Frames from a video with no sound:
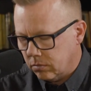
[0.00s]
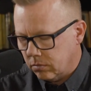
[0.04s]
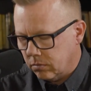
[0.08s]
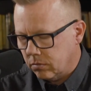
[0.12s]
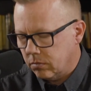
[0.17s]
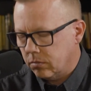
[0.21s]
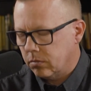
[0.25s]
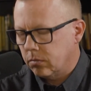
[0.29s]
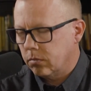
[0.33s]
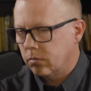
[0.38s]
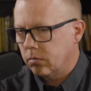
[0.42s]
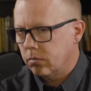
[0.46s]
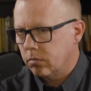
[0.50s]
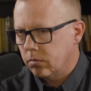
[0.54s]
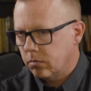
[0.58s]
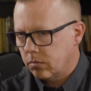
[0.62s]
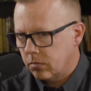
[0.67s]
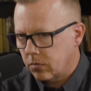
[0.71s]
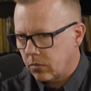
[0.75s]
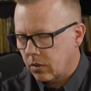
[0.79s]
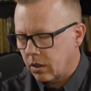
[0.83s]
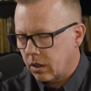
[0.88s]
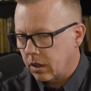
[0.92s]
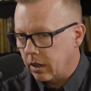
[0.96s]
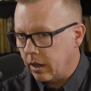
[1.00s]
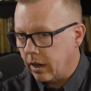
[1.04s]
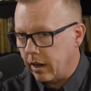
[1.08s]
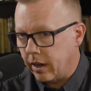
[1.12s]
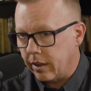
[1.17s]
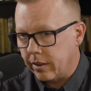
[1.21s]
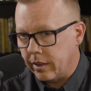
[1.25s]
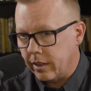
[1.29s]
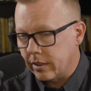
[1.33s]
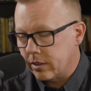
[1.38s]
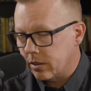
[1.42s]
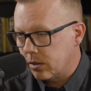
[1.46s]
wrath.
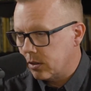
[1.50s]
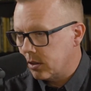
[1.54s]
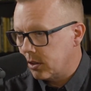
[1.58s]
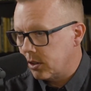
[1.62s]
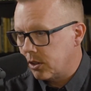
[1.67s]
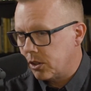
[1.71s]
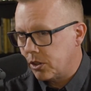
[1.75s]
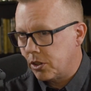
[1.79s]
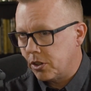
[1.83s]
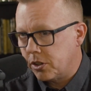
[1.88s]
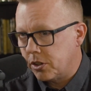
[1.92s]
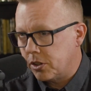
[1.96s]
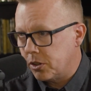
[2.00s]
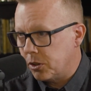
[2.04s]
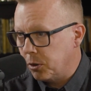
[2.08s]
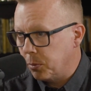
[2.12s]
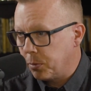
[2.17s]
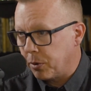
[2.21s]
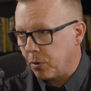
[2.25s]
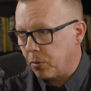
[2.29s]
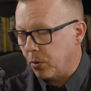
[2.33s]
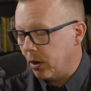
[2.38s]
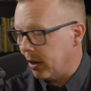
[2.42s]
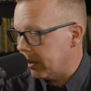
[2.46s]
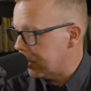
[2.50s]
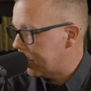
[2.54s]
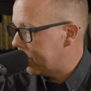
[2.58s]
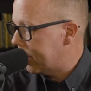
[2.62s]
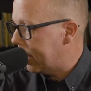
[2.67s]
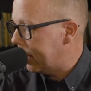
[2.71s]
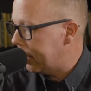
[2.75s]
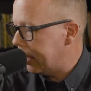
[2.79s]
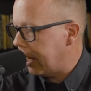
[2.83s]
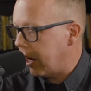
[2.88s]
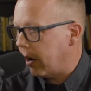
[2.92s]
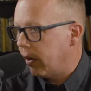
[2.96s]
Yeah, that's super well
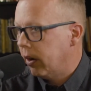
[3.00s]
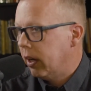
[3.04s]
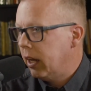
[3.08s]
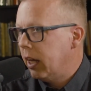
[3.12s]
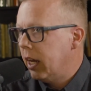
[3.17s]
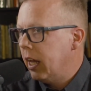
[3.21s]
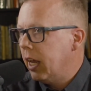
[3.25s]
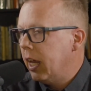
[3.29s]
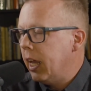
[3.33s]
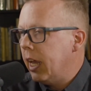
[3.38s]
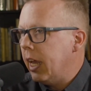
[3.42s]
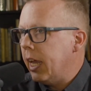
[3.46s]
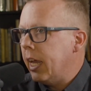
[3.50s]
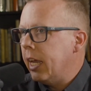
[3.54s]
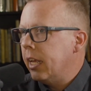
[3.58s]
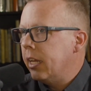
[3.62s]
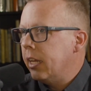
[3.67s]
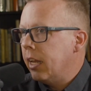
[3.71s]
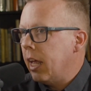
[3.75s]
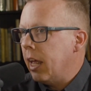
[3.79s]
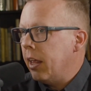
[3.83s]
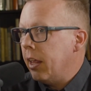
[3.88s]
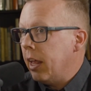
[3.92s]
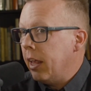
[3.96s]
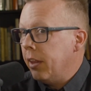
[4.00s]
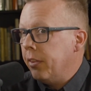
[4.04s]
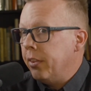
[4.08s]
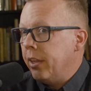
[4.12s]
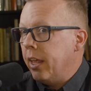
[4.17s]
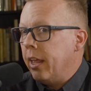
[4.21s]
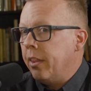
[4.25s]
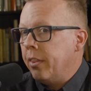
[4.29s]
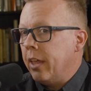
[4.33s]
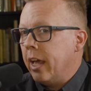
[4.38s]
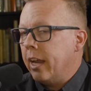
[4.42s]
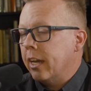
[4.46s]
said. Now, it and
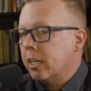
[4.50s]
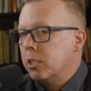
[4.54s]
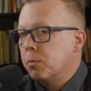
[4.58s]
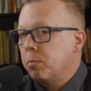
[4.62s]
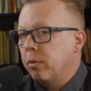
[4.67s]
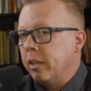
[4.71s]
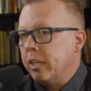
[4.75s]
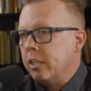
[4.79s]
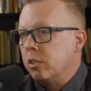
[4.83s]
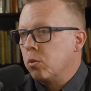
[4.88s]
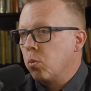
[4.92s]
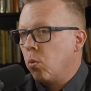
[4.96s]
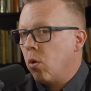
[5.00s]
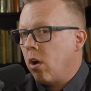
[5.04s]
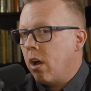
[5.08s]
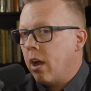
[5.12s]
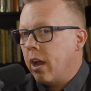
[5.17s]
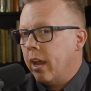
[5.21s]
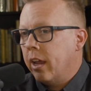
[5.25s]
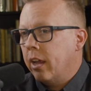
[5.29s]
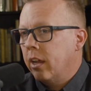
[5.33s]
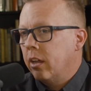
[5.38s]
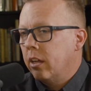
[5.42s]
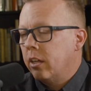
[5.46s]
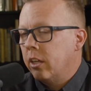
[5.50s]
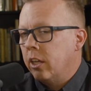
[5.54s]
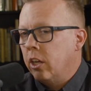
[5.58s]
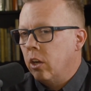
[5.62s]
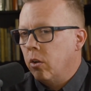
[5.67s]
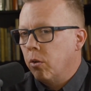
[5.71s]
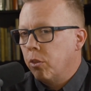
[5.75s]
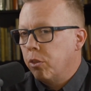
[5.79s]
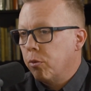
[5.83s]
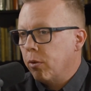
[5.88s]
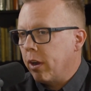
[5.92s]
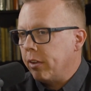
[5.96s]
and that explains why you
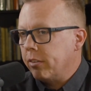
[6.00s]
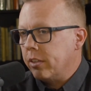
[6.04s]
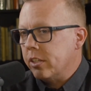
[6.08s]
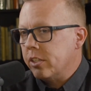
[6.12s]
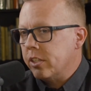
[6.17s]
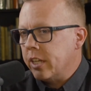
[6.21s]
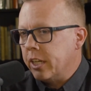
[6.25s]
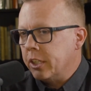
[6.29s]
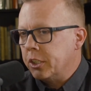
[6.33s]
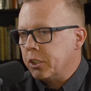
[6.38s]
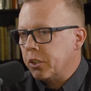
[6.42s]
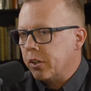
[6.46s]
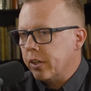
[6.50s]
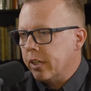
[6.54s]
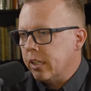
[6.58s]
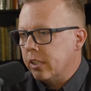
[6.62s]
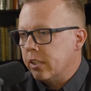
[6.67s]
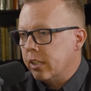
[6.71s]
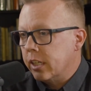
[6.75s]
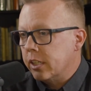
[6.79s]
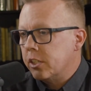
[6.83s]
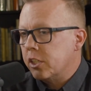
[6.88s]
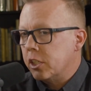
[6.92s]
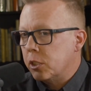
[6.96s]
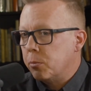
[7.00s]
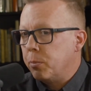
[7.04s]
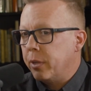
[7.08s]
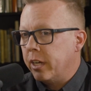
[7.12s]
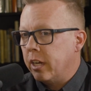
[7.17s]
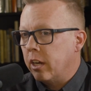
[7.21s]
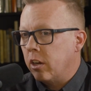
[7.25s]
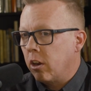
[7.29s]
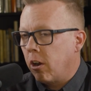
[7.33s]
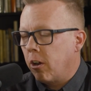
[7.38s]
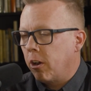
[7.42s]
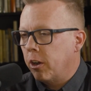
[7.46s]
know throughout the centuries this has been
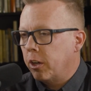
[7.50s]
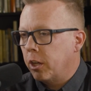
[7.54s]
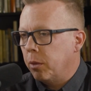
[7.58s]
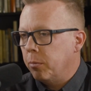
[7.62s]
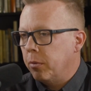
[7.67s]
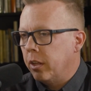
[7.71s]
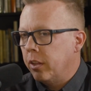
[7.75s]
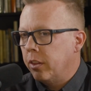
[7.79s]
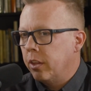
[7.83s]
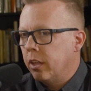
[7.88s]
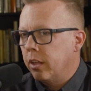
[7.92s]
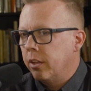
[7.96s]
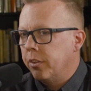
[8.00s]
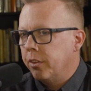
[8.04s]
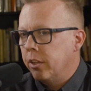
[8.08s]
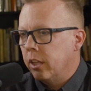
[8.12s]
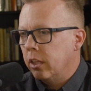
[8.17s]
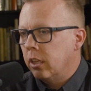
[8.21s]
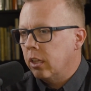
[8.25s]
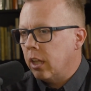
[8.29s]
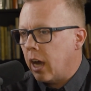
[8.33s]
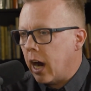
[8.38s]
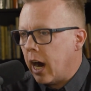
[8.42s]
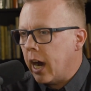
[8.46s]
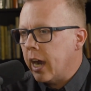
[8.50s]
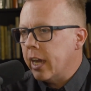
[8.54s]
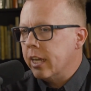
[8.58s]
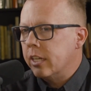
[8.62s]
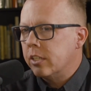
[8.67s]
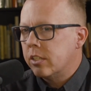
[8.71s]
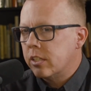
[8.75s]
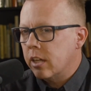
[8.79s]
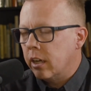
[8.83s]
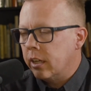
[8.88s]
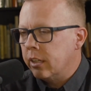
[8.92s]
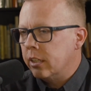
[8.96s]
an argument that the
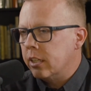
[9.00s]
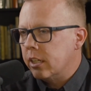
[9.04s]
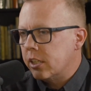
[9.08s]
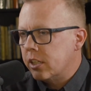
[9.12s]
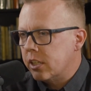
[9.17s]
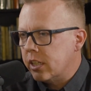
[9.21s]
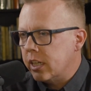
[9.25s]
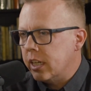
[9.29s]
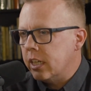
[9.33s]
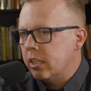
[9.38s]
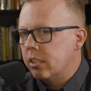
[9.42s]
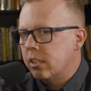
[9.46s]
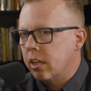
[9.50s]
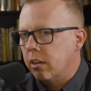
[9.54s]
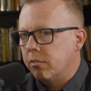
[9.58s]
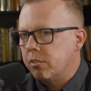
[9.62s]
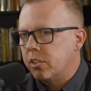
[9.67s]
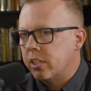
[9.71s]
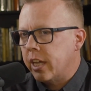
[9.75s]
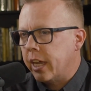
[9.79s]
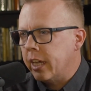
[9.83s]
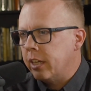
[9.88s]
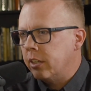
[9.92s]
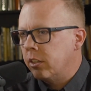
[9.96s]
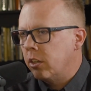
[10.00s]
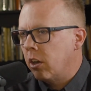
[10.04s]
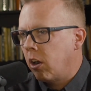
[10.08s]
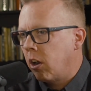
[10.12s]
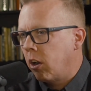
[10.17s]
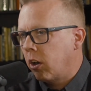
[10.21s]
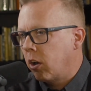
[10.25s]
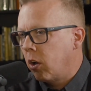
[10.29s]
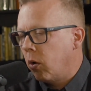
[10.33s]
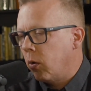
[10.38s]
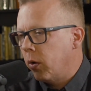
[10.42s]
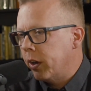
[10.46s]
lies and deceits of Satan
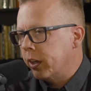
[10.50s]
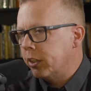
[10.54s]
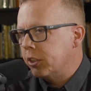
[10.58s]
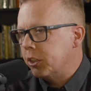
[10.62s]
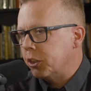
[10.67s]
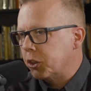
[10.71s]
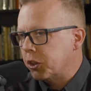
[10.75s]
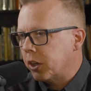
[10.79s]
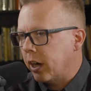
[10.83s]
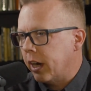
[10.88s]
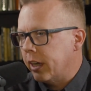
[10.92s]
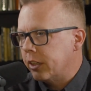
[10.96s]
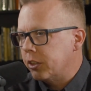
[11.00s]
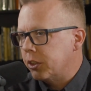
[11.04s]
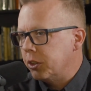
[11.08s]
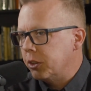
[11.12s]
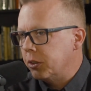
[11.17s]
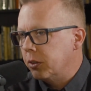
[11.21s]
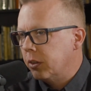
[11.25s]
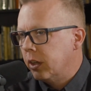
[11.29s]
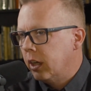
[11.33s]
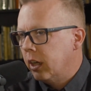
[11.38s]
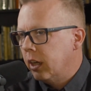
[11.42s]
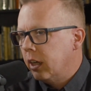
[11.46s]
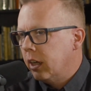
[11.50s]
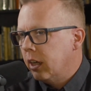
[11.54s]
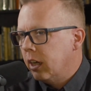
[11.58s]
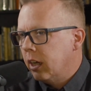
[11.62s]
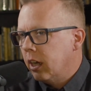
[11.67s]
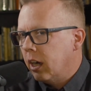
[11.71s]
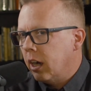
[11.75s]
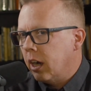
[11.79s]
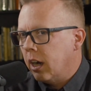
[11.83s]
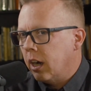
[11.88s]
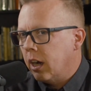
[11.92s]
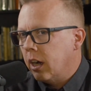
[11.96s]
are going to try to
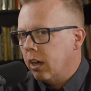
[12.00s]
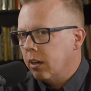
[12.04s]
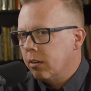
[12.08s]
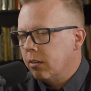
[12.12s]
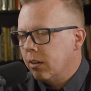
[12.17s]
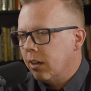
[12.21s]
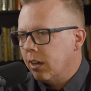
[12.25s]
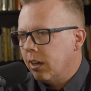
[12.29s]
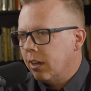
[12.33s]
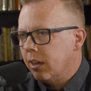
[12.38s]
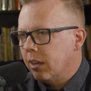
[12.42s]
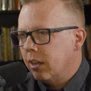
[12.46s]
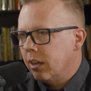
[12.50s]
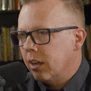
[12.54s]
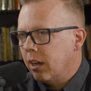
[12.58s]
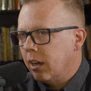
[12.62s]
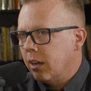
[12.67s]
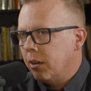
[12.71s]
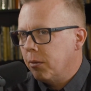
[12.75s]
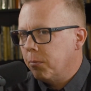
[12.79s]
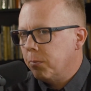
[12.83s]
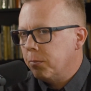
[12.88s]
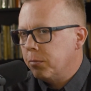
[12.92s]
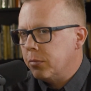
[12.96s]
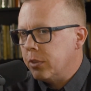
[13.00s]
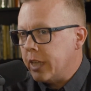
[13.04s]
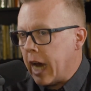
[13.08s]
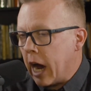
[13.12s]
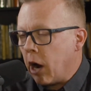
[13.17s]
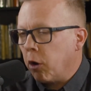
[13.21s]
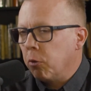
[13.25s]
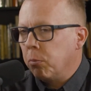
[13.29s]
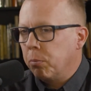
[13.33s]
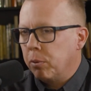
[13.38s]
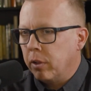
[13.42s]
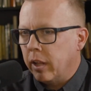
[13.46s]
uh, uh, uh,
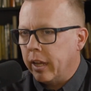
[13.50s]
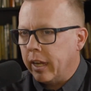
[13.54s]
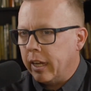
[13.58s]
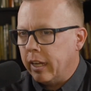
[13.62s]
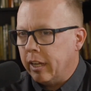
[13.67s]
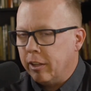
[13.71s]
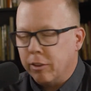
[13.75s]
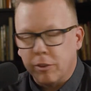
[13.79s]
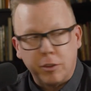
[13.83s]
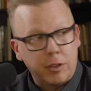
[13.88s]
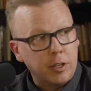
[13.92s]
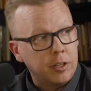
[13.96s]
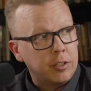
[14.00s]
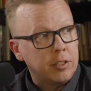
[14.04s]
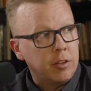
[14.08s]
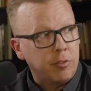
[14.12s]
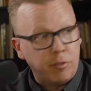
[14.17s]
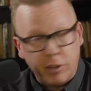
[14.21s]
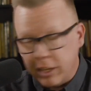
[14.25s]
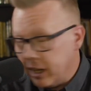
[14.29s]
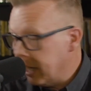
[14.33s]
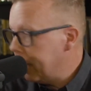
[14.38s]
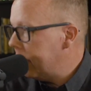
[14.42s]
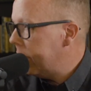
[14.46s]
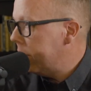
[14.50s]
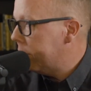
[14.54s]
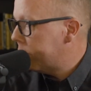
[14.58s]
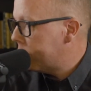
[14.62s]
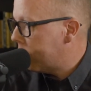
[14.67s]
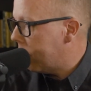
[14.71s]
downplay either the divinity of